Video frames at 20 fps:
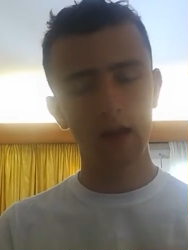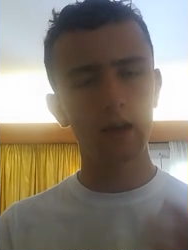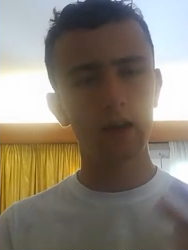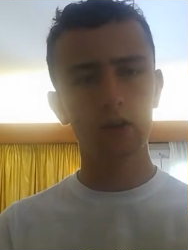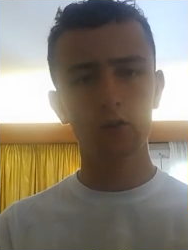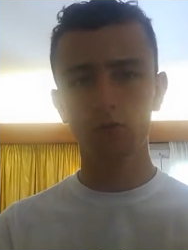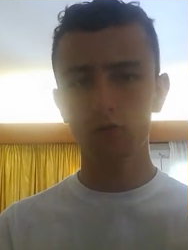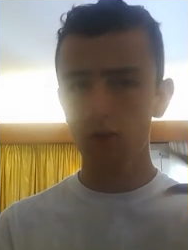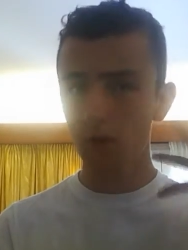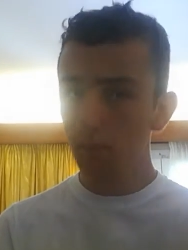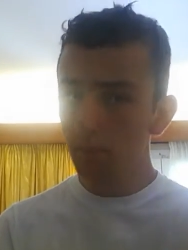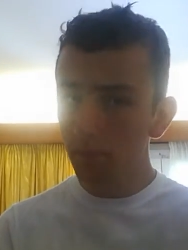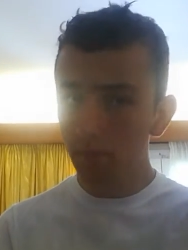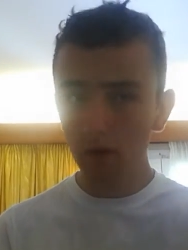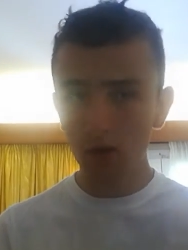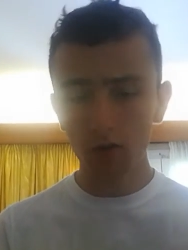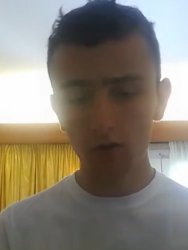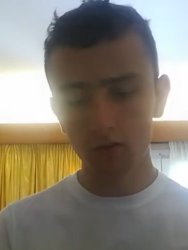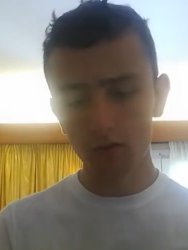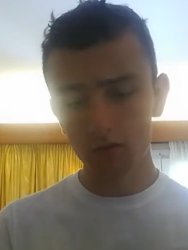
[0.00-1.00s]
colour,
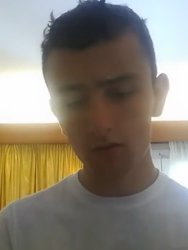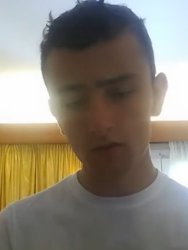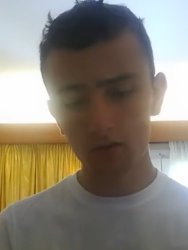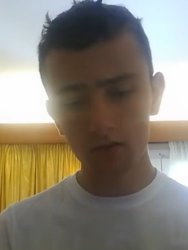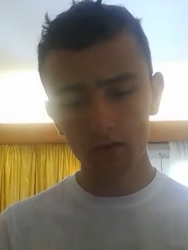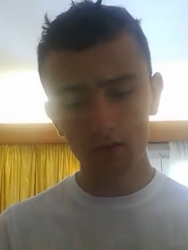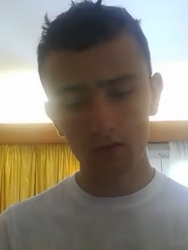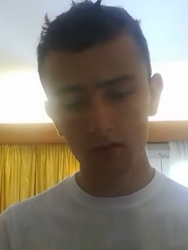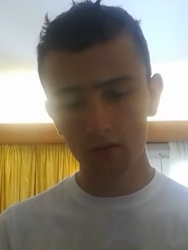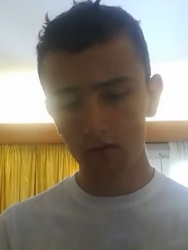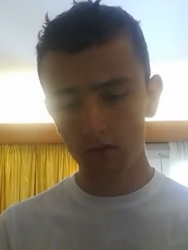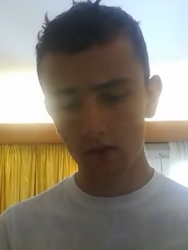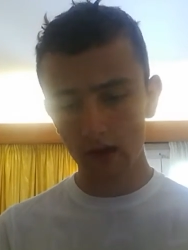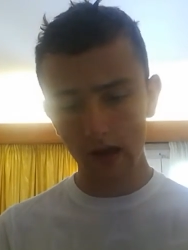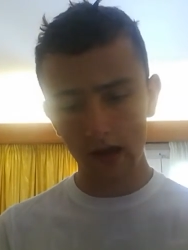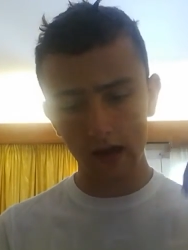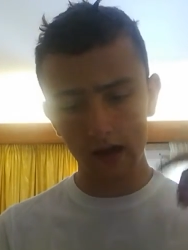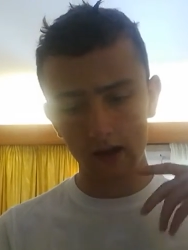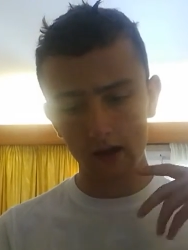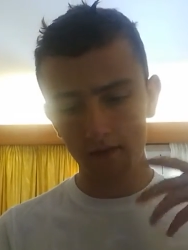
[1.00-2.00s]
blonde,
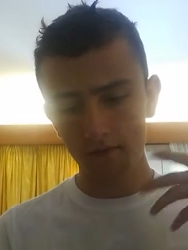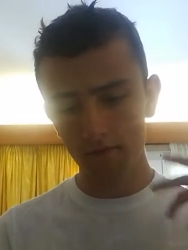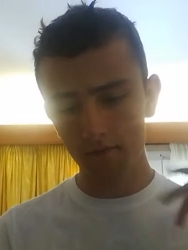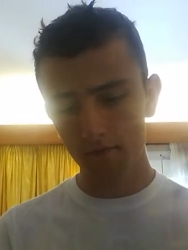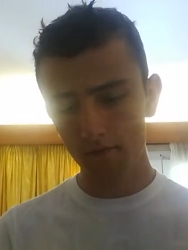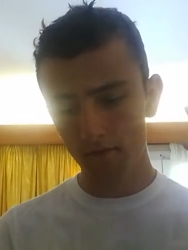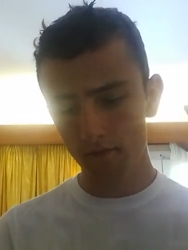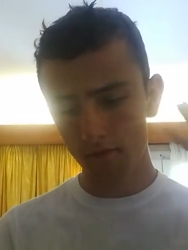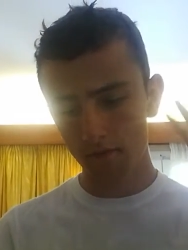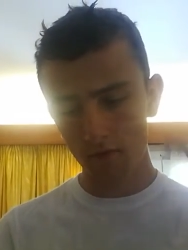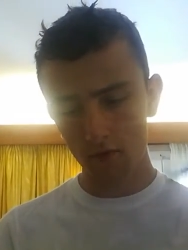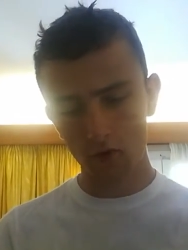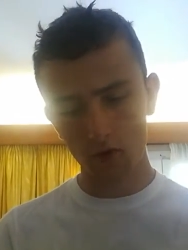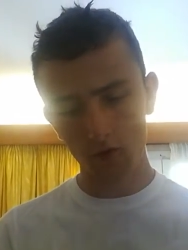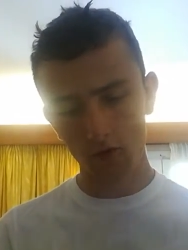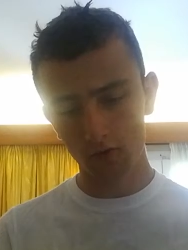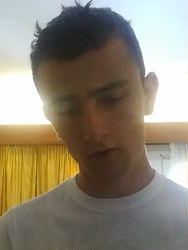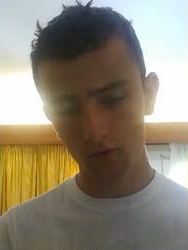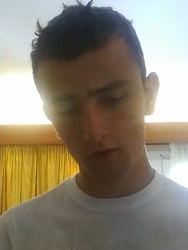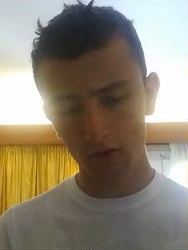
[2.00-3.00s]
hair length,
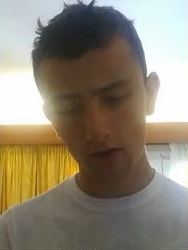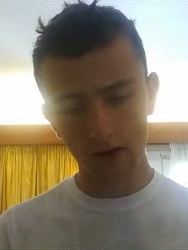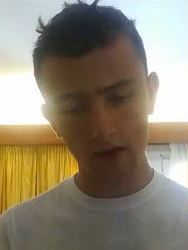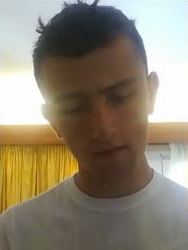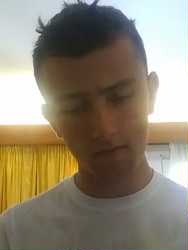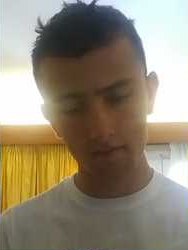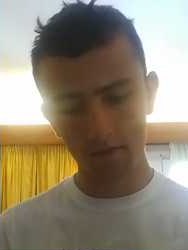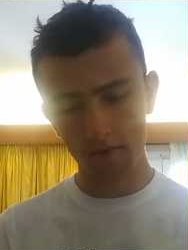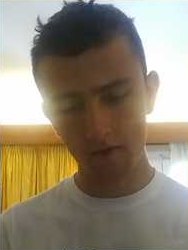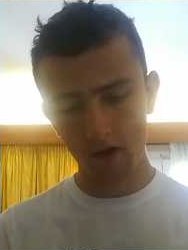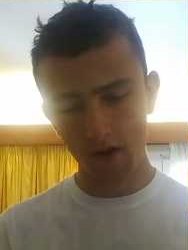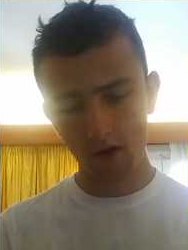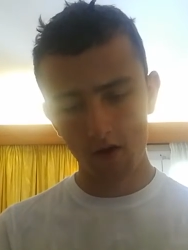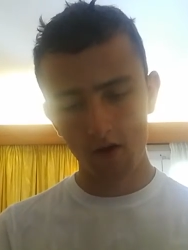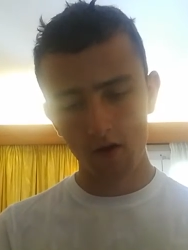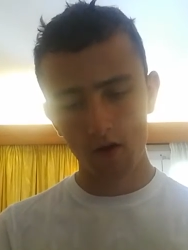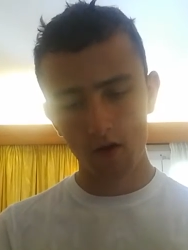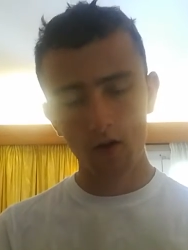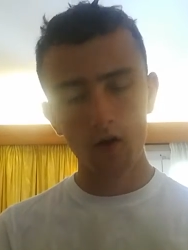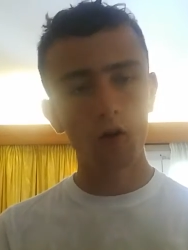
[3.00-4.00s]
shoulder length.
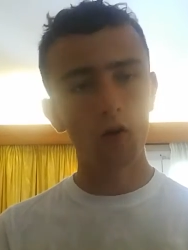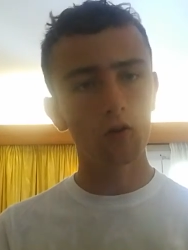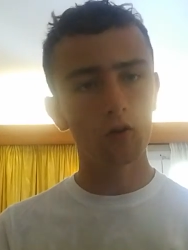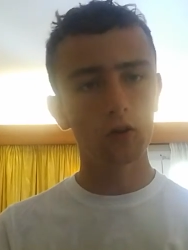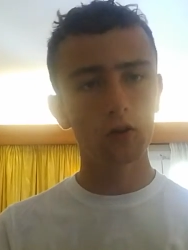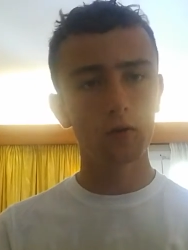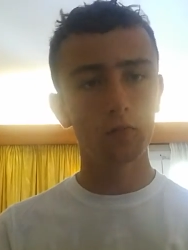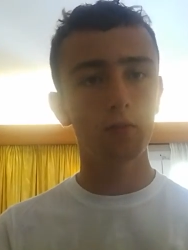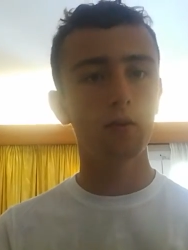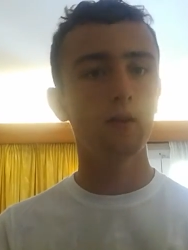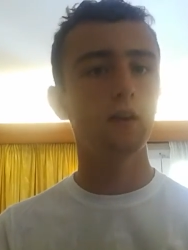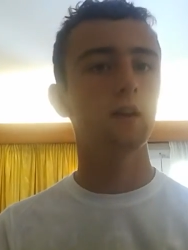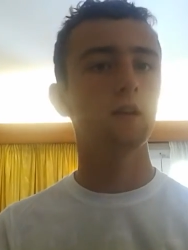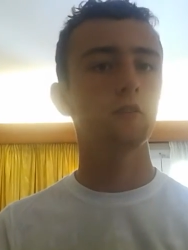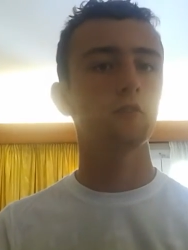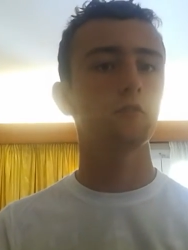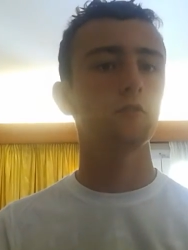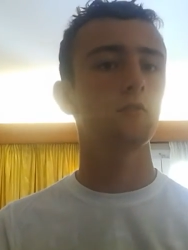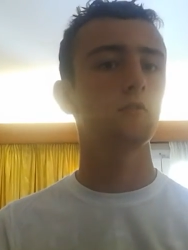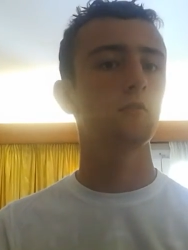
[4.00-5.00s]

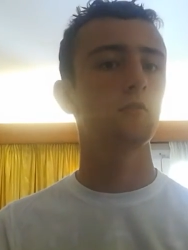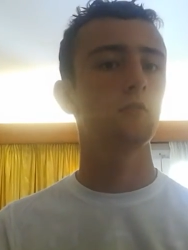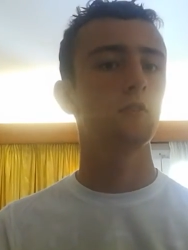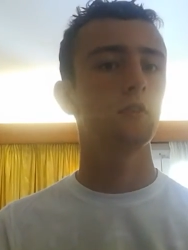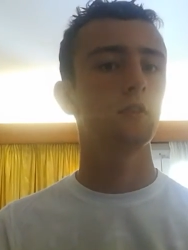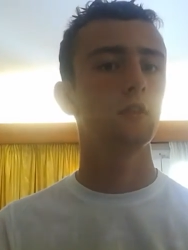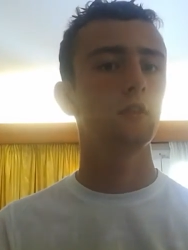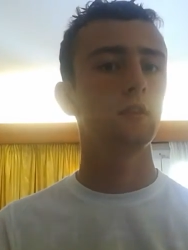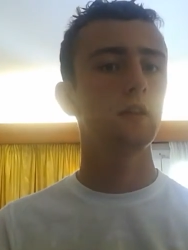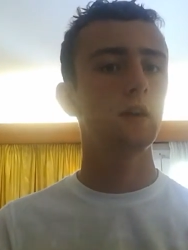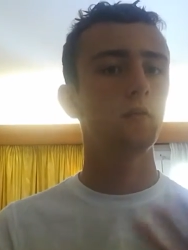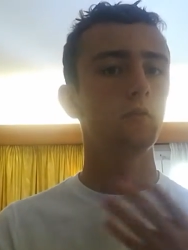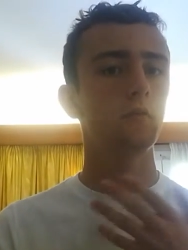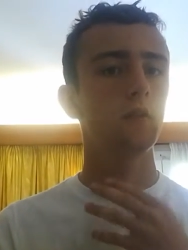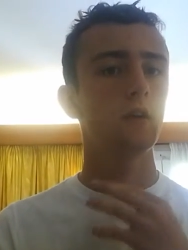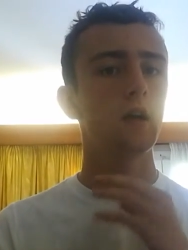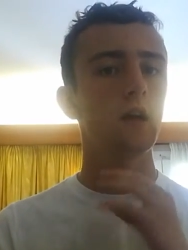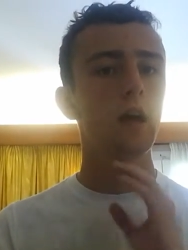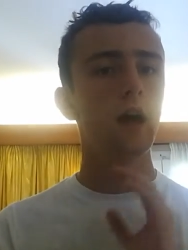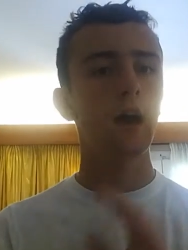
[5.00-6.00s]
Occupation. Now,
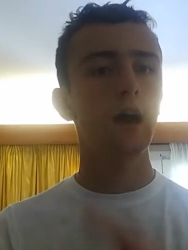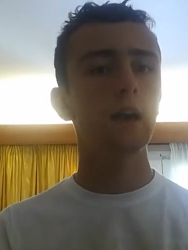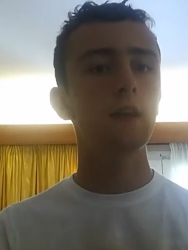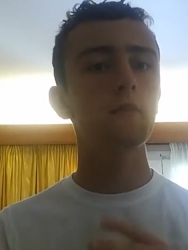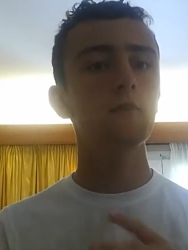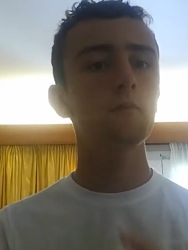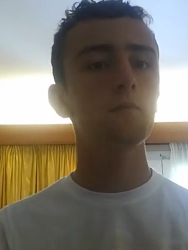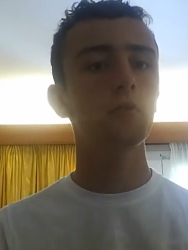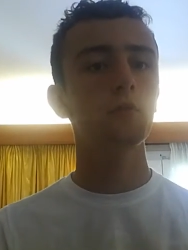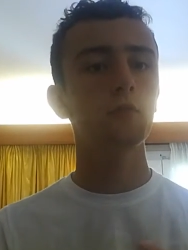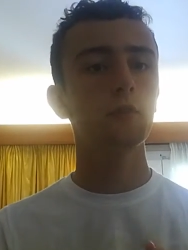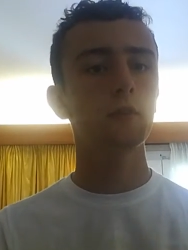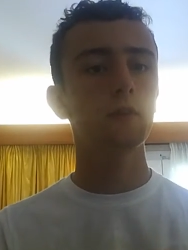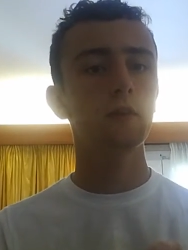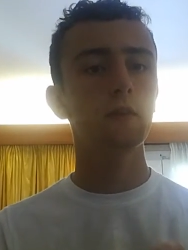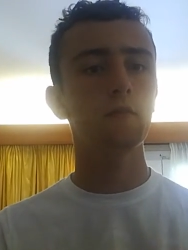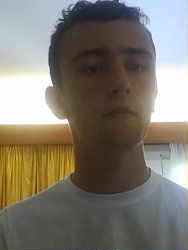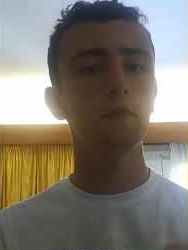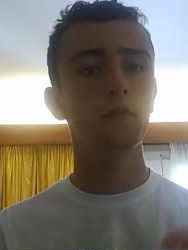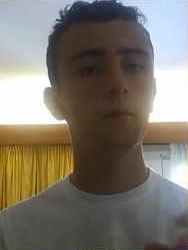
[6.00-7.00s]
I even put this
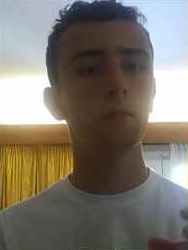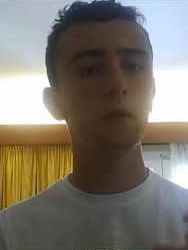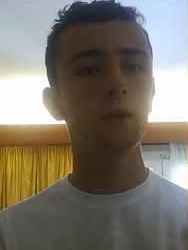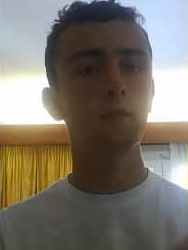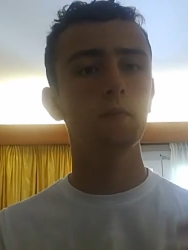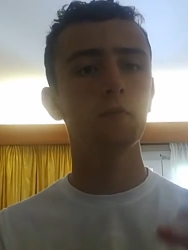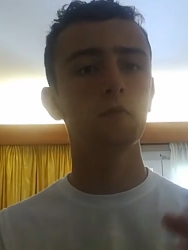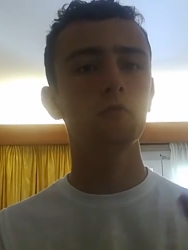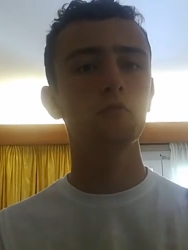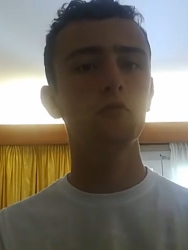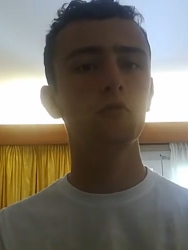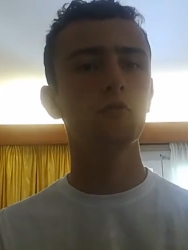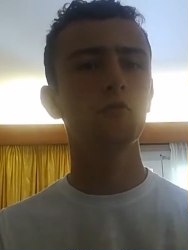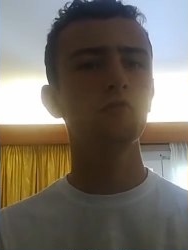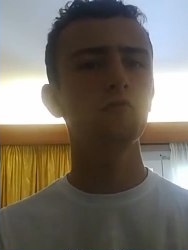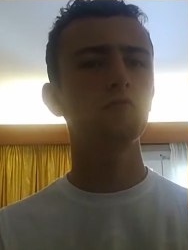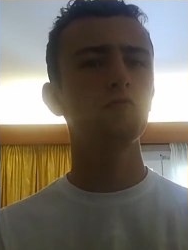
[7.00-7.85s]
in for the people who don't